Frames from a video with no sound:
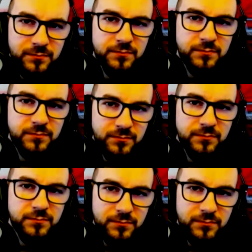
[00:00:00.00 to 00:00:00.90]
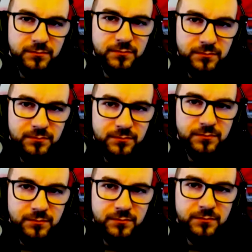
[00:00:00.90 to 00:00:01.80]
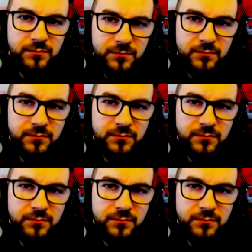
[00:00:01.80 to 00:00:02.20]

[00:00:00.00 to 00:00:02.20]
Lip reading: (silent)